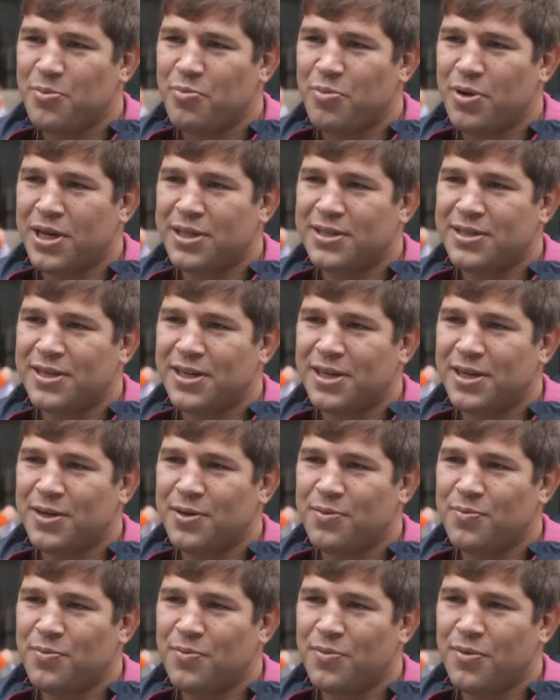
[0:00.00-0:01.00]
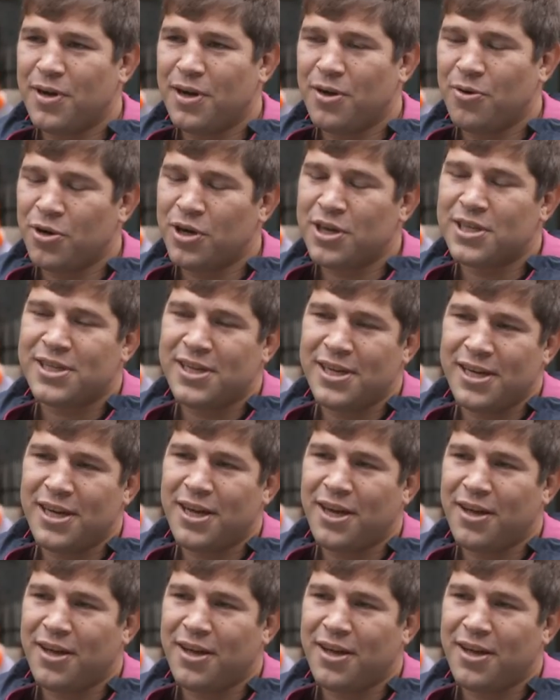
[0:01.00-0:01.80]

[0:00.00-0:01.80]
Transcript: But um, honestly,